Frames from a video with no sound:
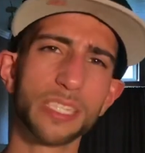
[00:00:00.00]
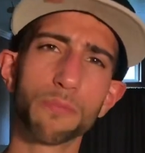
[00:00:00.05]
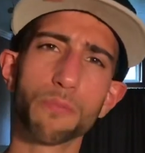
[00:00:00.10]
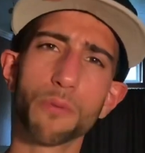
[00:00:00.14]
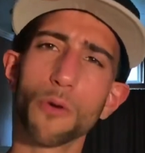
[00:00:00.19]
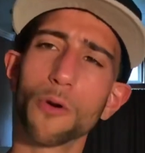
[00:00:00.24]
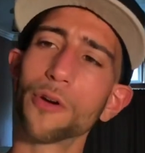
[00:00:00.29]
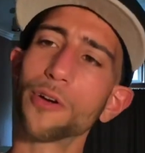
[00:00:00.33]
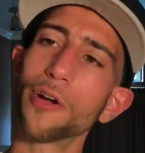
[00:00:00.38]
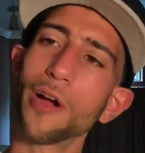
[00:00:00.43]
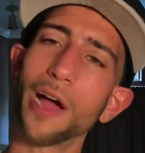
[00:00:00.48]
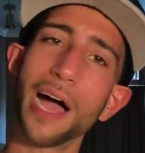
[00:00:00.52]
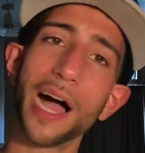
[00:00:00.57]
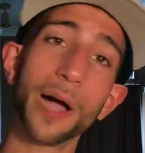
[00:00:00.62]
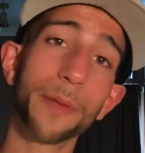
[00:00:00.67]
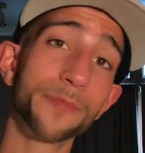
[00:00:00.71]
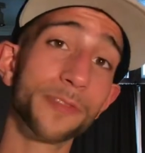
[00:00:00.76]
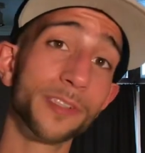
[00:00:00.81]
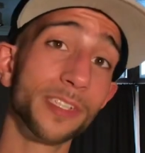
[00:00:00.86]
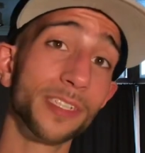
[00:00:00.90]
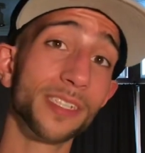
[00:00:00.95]
Explore your
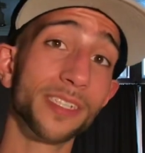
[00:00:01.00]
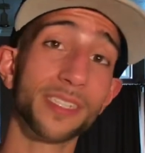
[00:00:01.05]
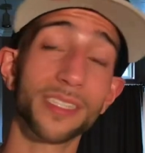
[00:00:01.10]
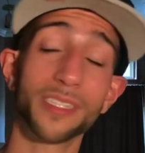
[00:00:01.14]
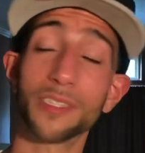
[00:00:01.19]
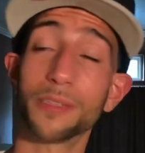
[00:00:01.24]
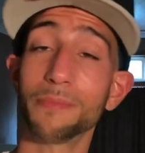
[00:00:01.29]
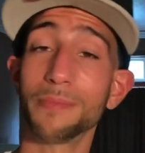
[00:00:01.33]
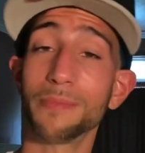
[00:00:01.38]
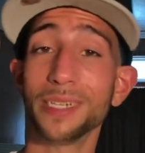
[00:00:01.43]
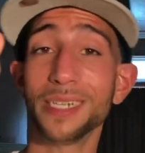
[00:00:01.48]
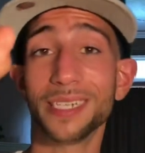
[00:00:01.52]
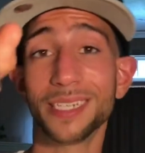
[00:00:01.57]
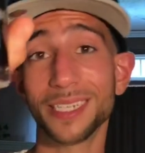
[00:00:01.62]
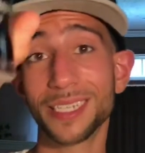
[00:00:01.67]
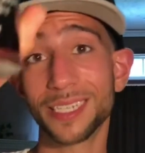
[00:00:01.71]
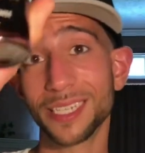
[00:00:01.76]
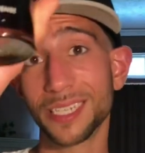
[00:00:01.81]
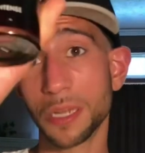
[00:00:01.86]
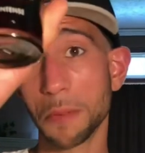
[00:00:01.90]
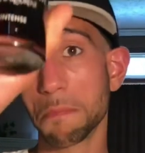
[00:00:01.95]
options. To me,
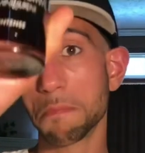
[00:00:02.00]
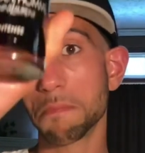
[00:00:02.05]
this is a